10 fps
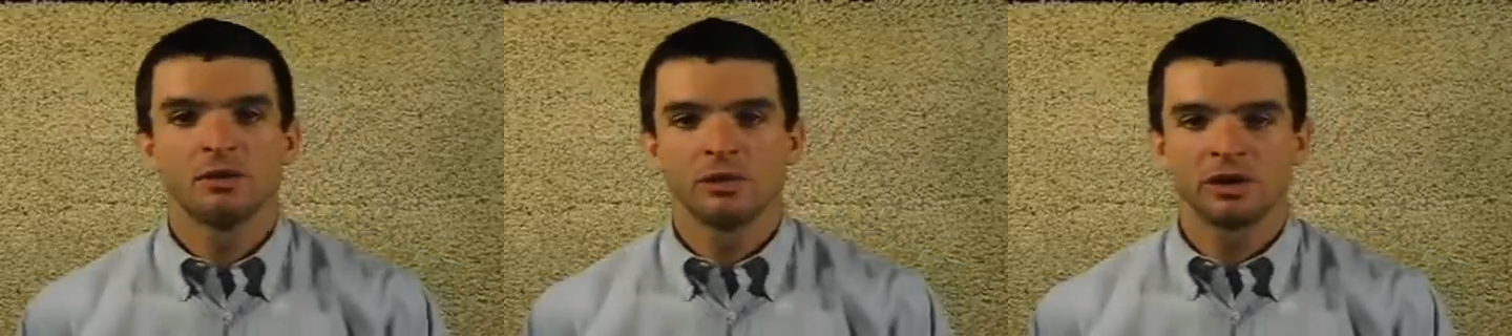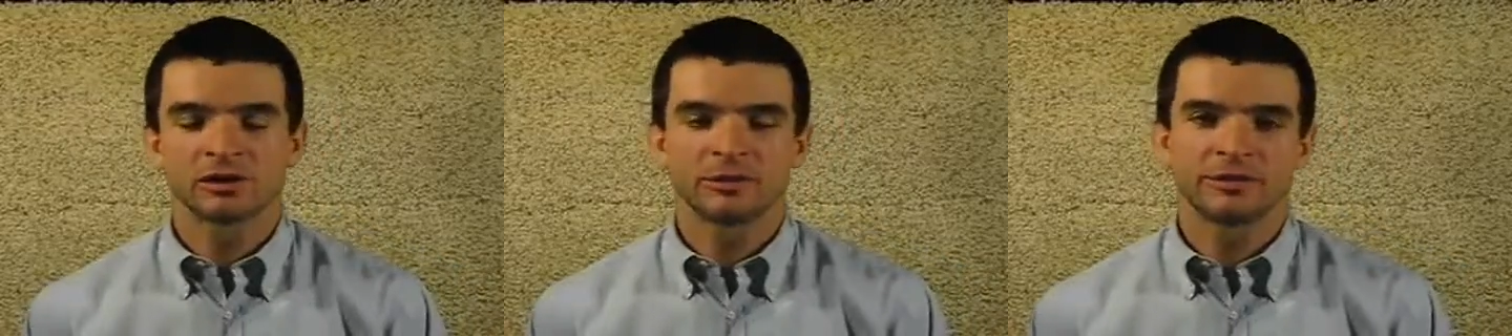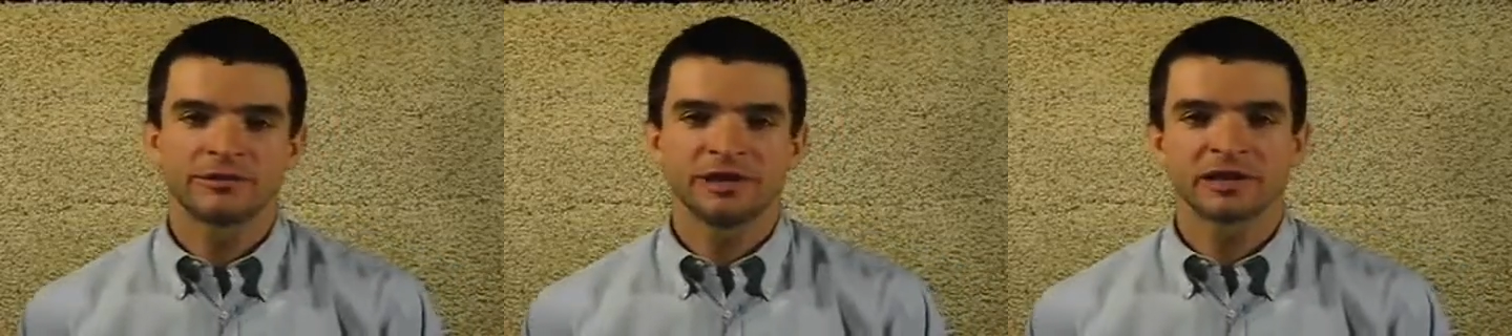Welcome
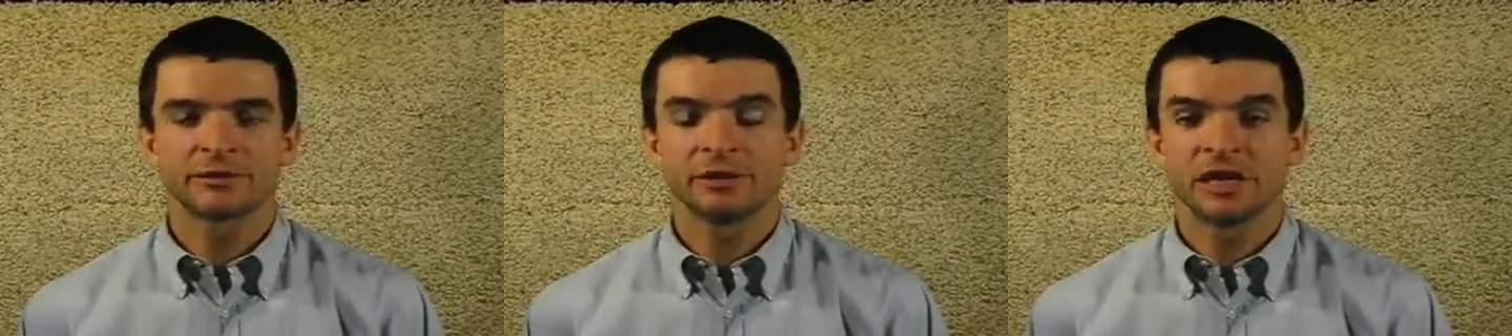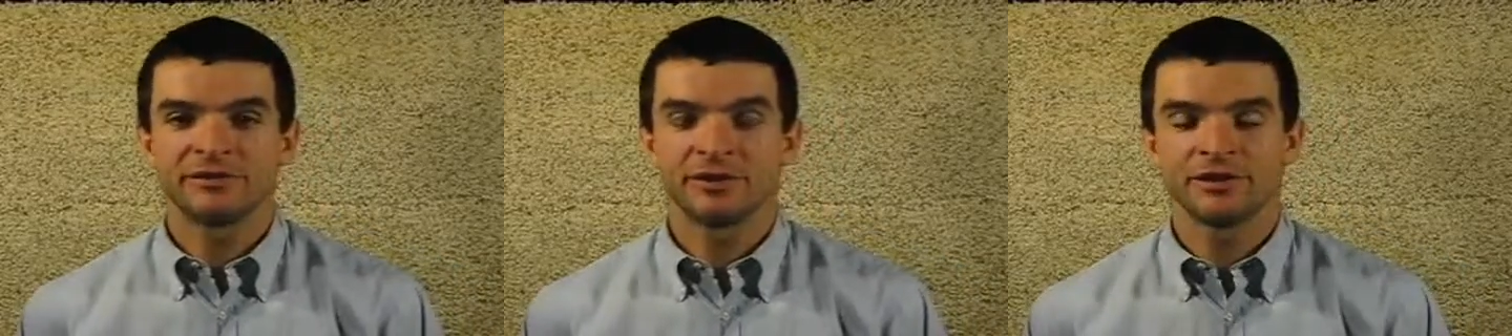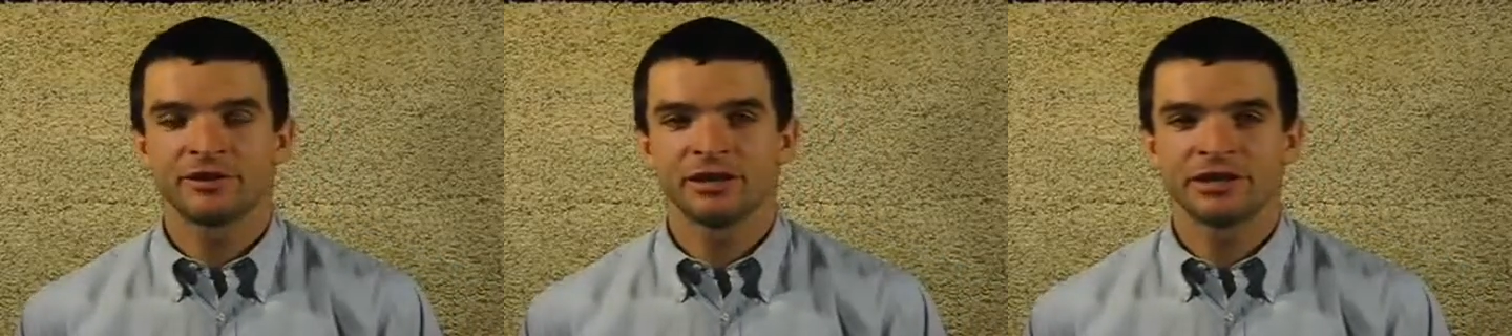to Factory Life
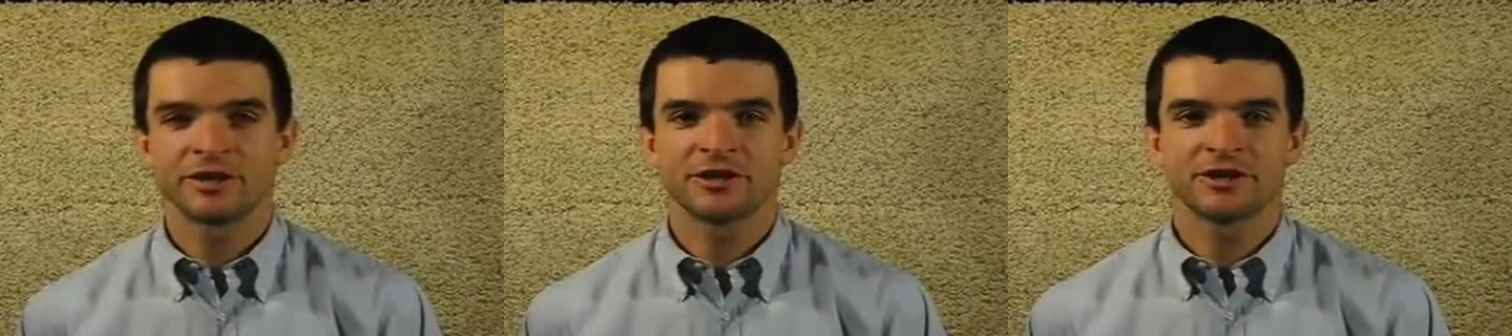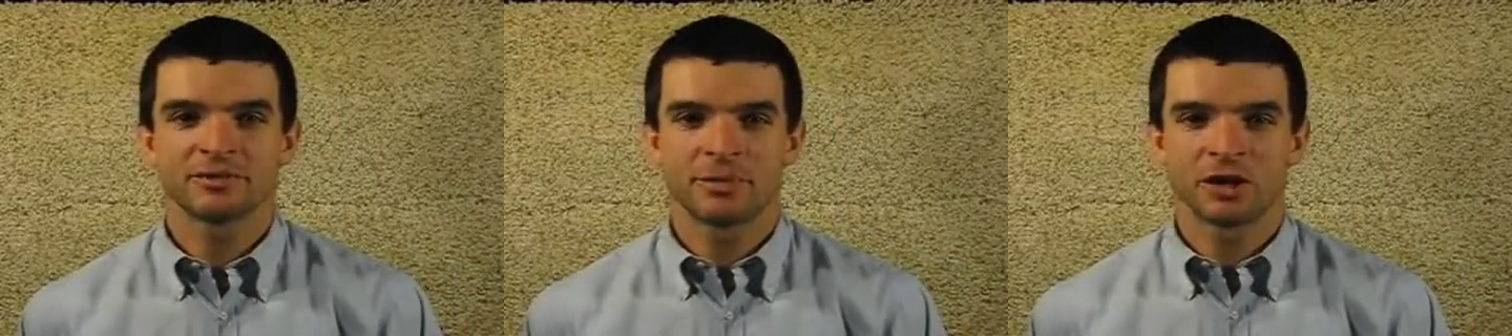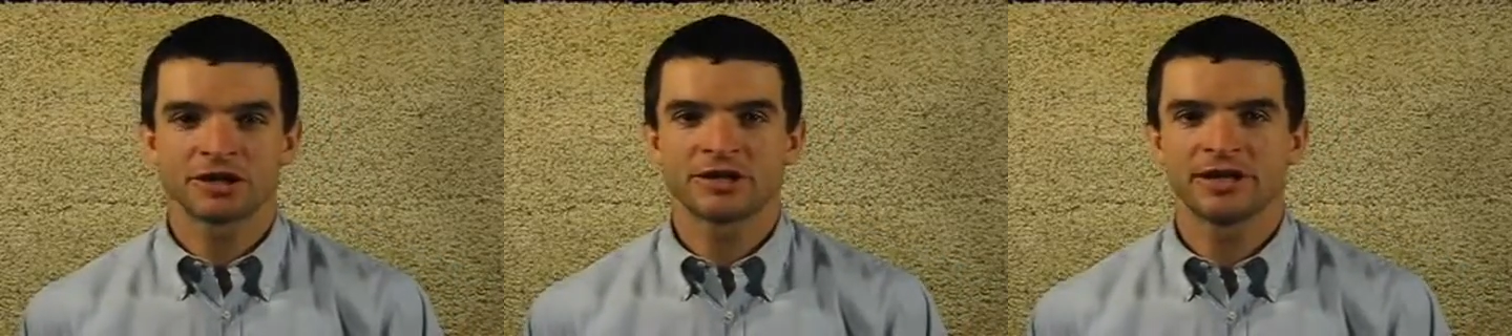Distillations
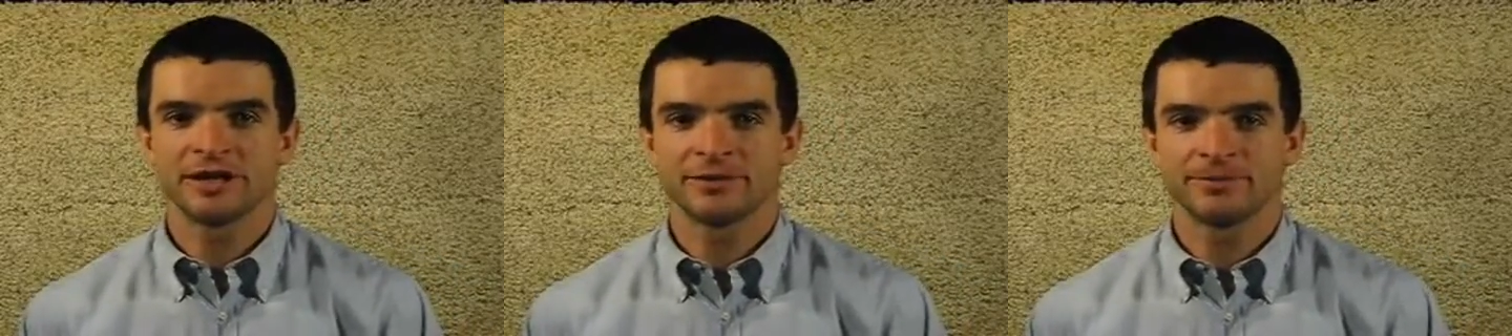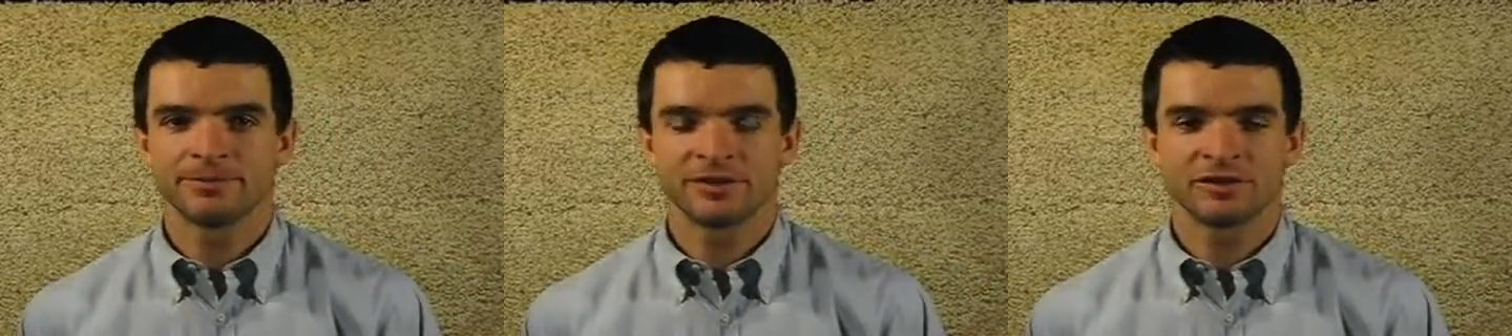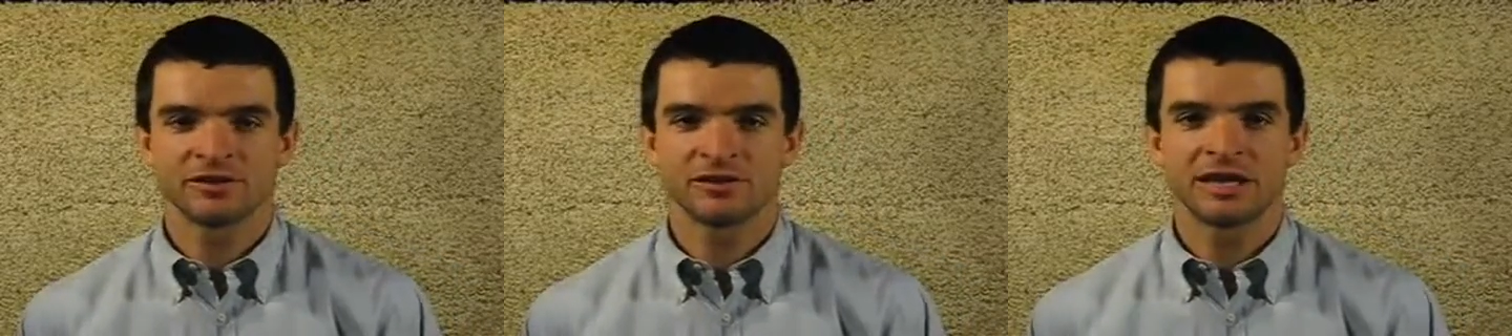Part 10. This
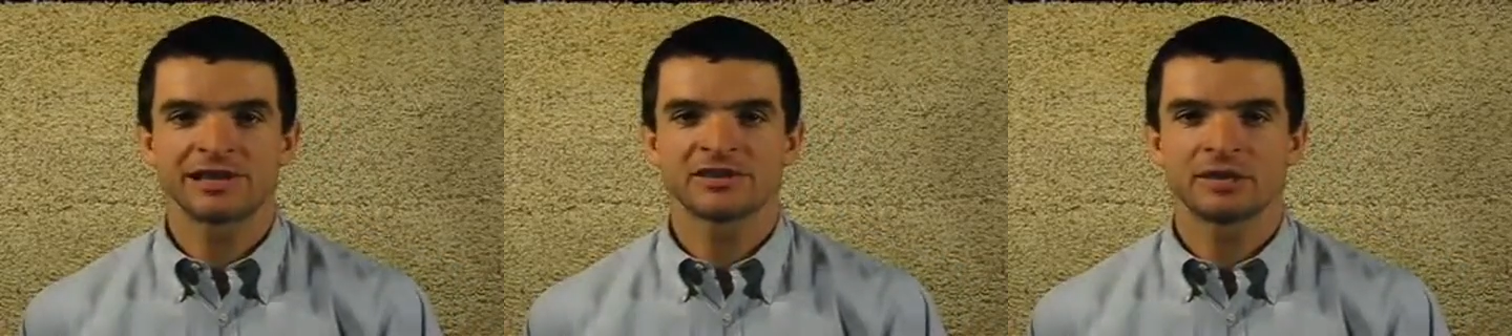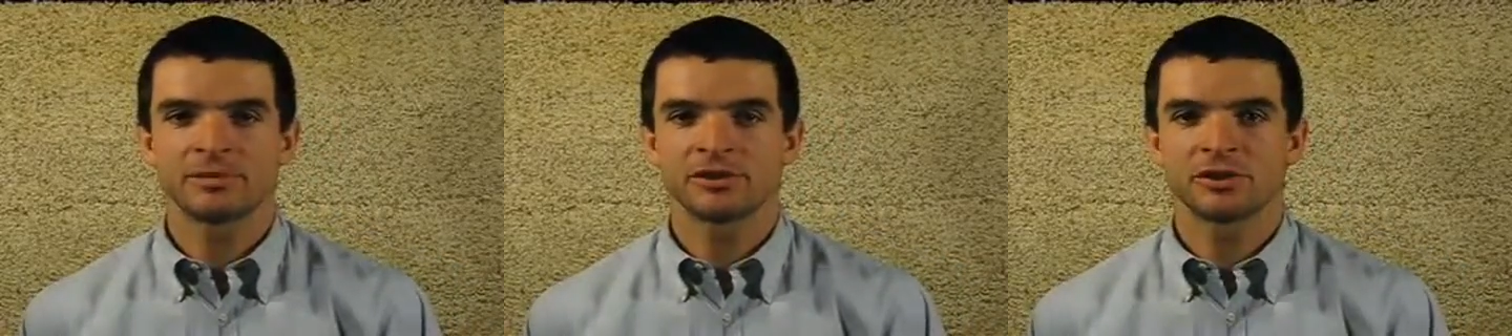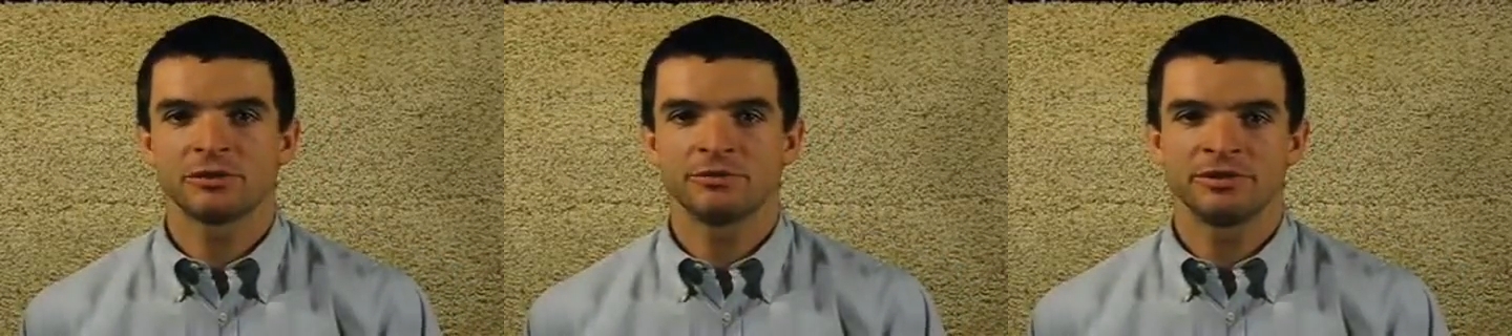is the last
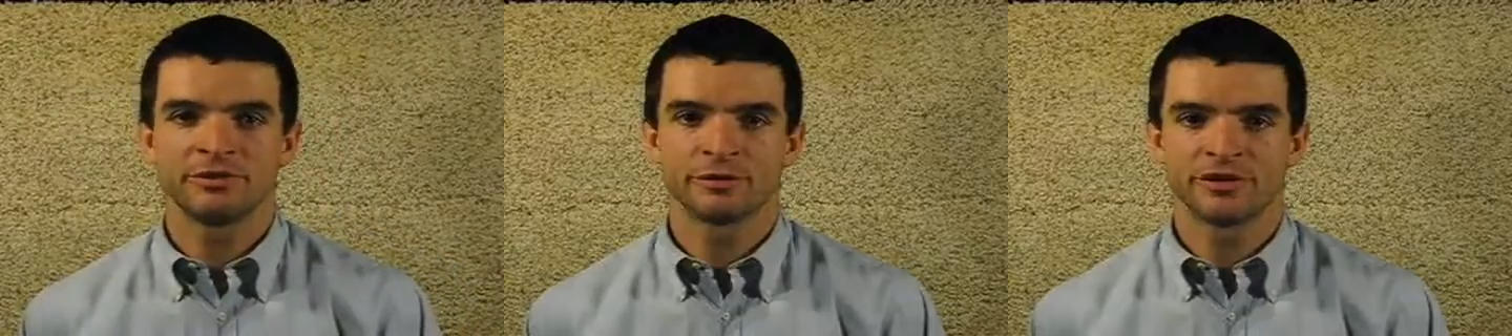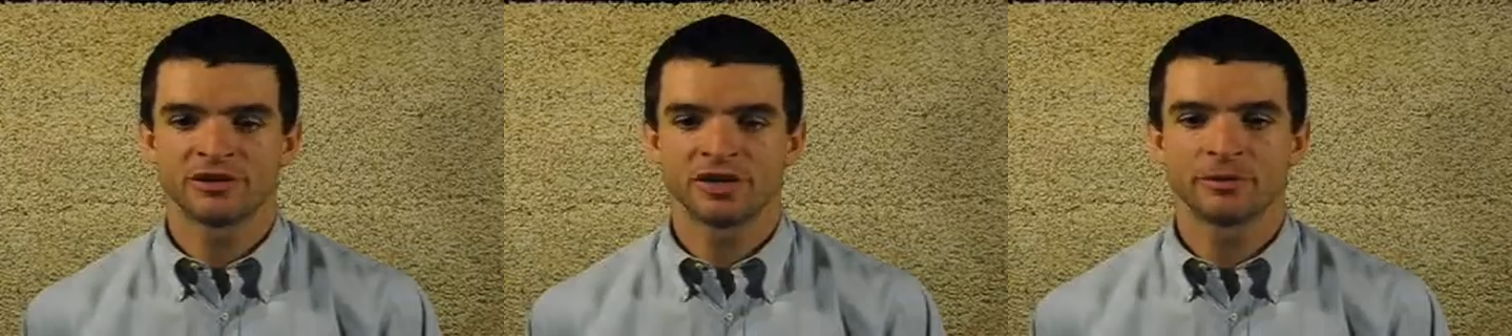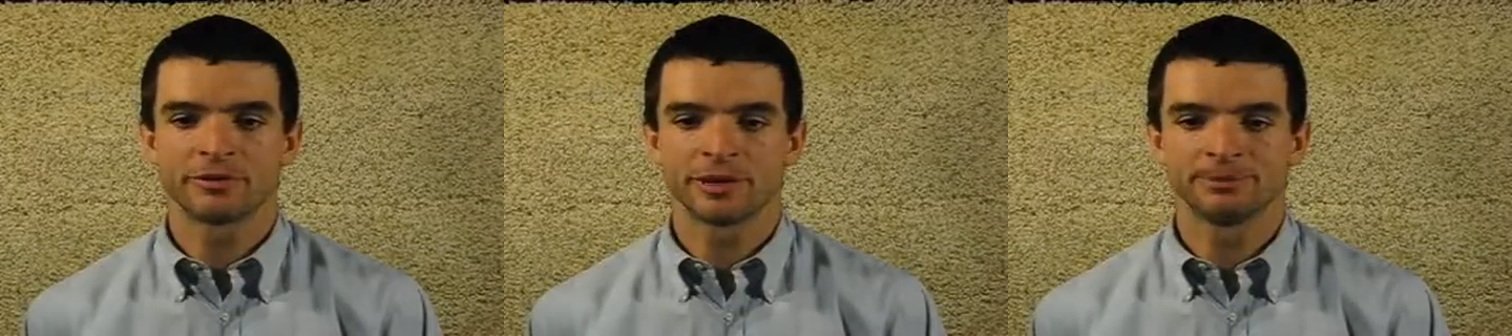episode before the
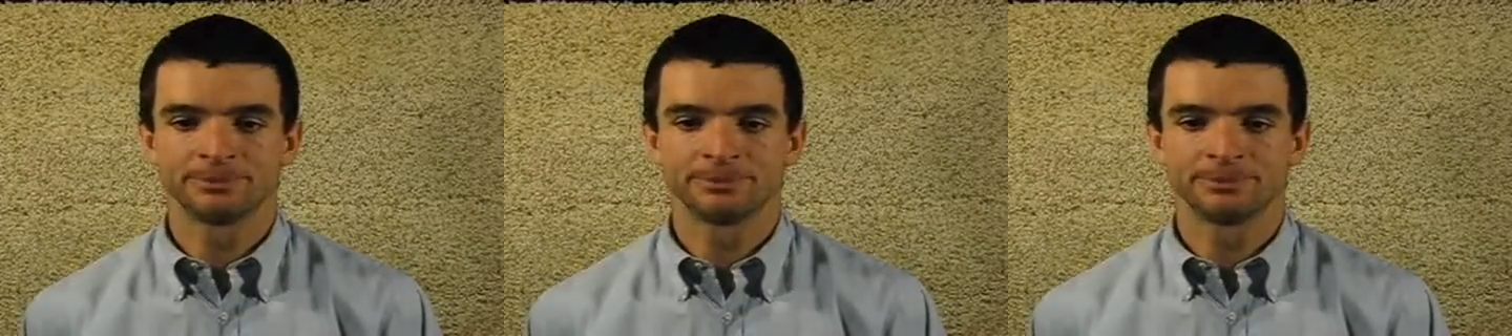summary.